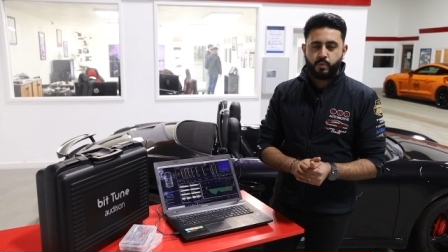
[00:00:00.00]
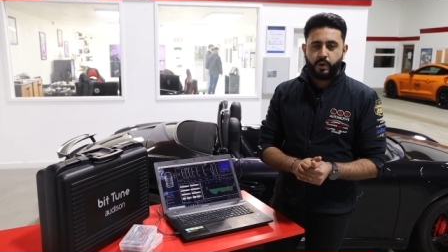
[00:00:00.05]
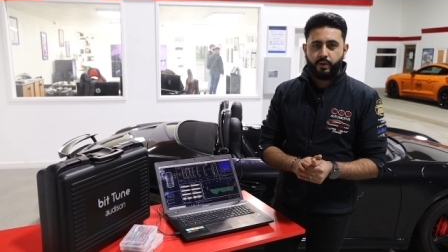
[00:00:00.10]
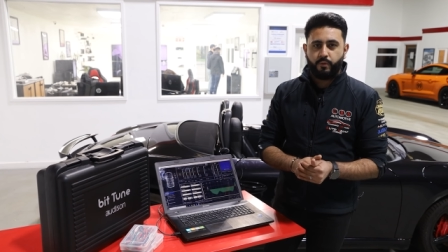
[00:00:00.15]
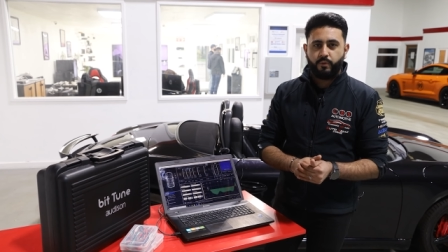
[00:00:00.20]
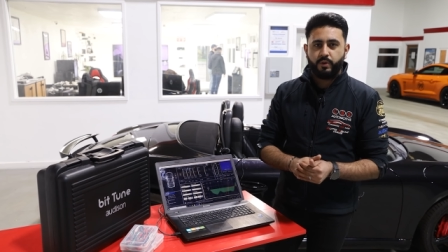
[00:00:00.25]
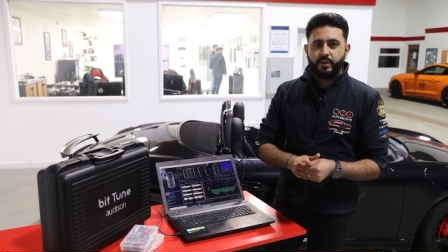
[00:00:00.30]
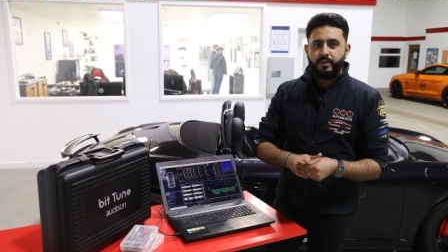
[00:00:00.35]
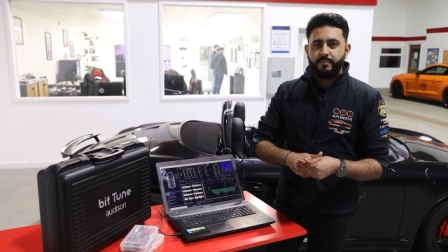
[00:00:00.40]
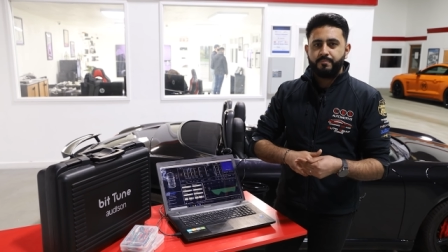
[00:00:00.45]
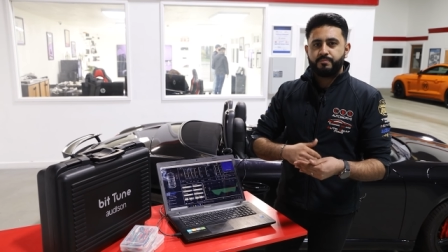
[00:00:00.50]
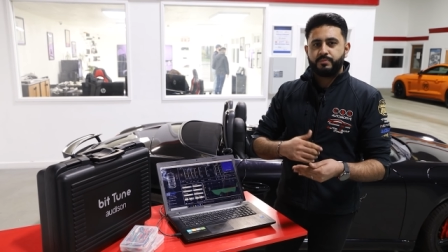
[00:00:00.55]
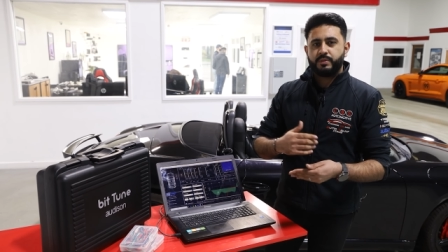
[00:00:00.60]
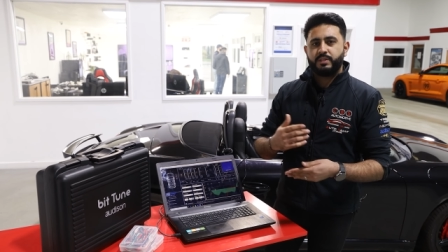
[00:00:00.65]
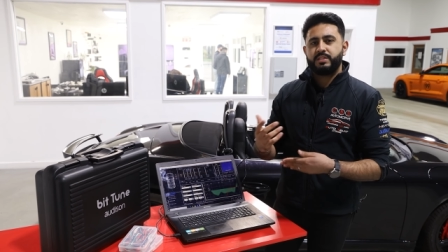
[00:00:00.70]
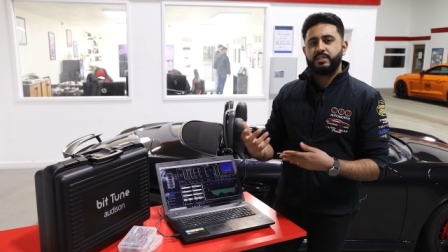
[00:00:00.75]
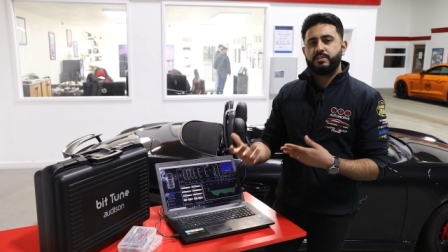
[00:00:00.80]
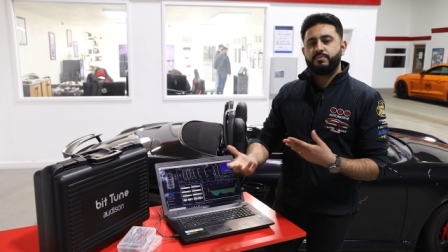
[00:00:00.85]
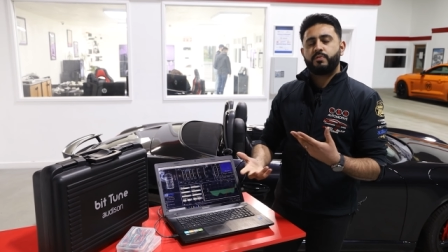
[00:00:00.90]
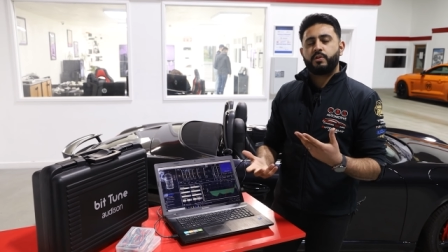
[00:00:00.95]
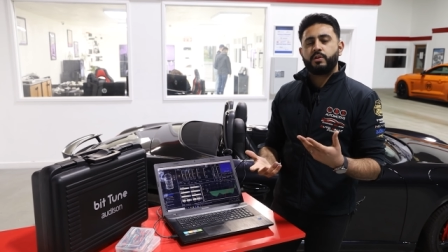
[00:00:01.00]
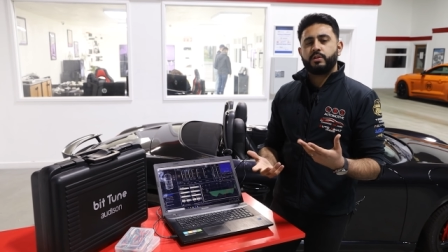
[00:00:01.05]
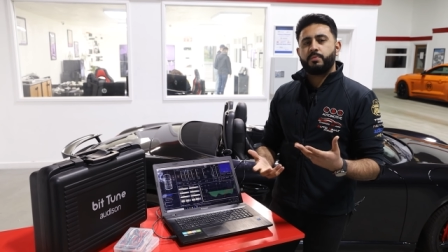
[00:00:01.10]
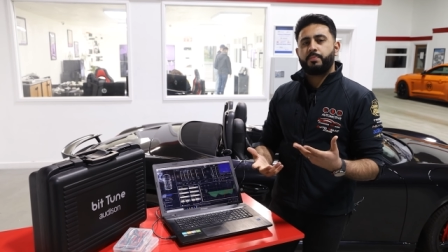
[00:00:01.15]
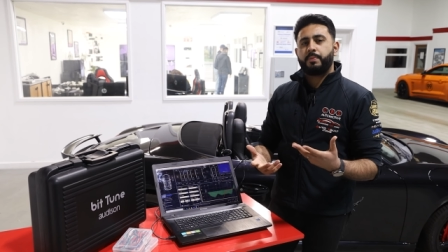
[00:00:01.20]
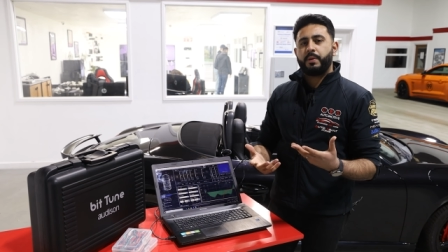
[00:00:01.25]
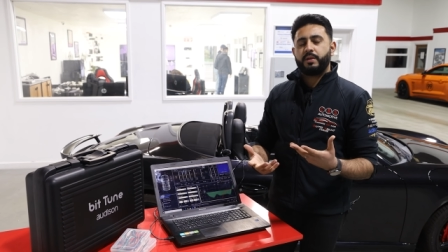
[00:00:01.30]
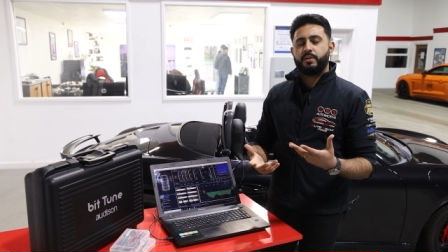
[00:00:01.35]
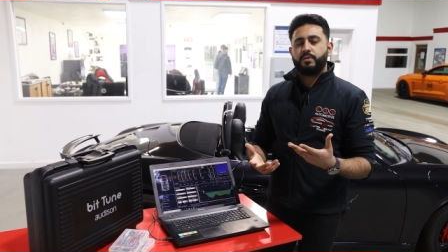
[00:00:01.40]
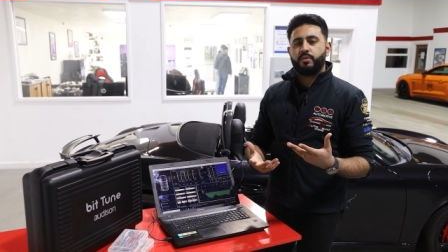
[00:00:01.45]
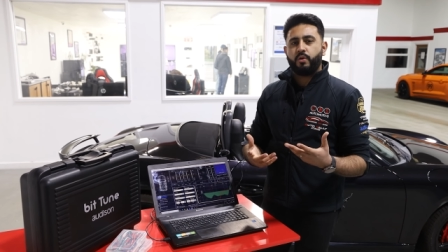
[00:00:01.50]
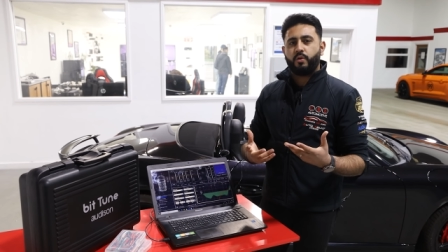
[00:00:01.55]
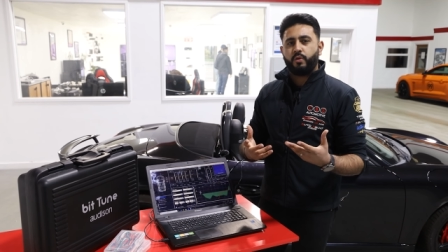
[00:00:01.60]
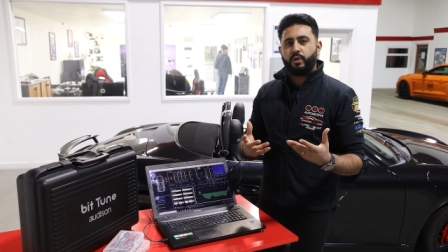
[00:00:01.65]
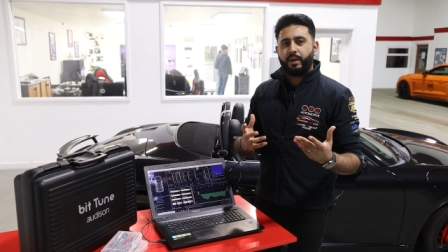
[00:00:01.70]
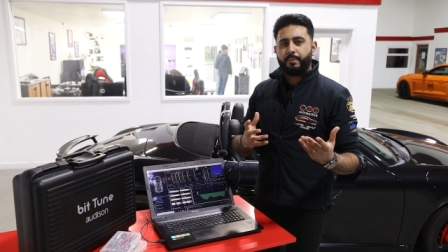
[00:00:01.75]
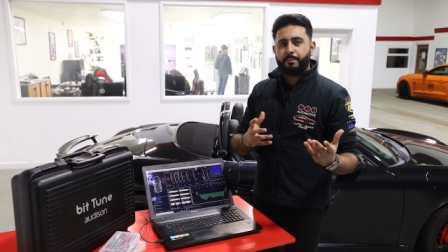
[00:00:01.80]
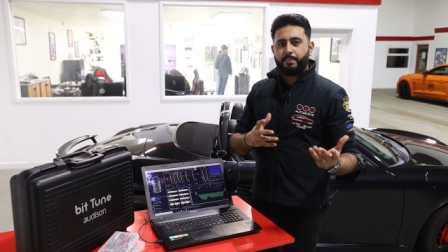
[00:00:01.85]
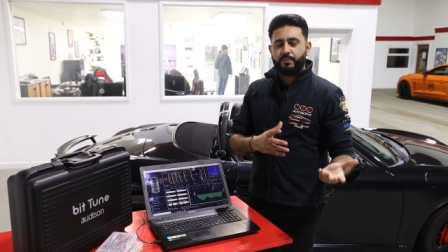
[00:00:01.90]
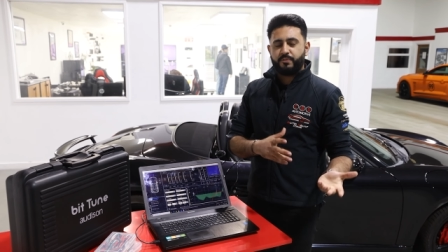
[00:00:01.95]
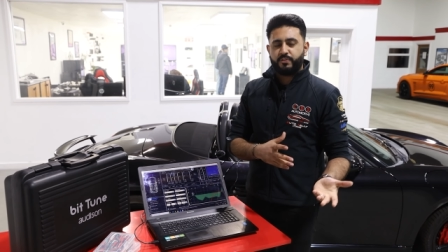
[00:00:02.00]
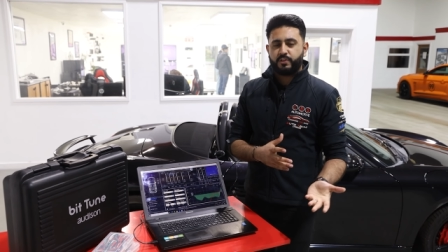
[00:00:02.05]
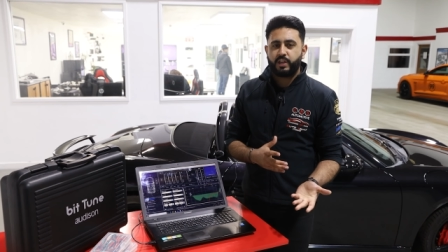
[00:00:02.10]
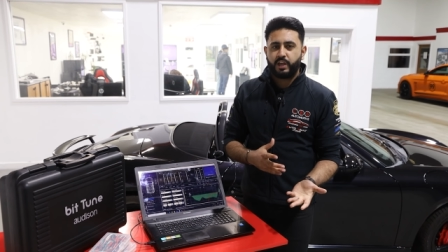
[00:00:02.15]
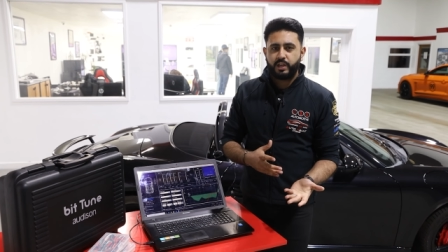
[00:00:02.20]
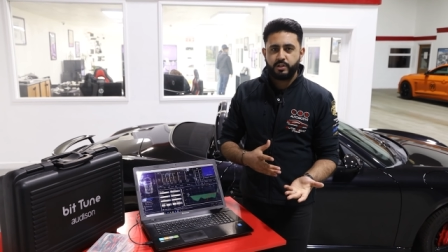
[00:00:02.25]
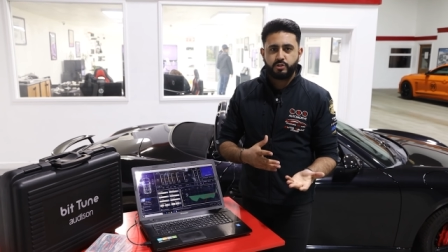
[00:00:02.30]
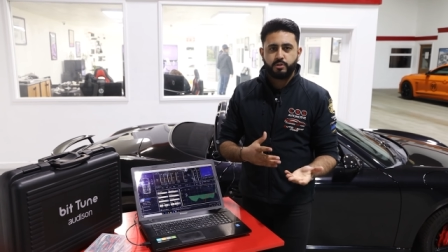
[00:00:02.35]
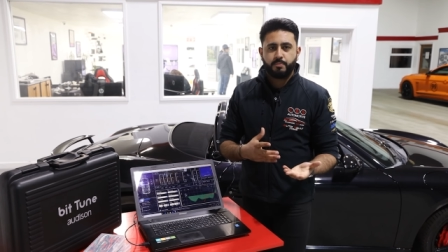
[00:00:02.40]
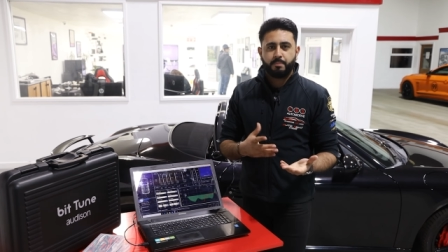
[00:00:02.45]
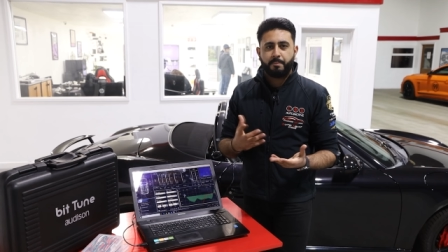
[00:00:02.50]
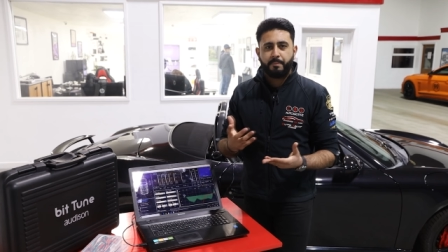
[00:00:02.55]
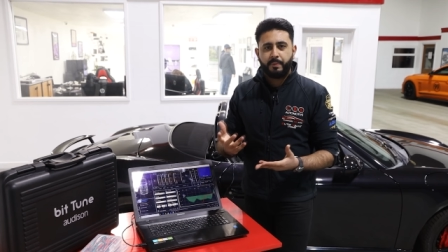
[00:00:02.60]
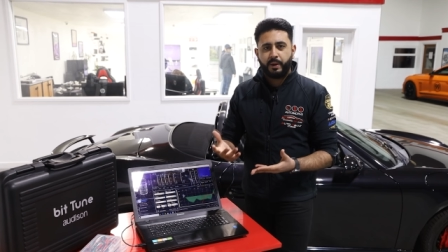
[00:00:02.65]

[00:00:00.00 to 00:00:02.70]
well. And this is very dependent on amplification,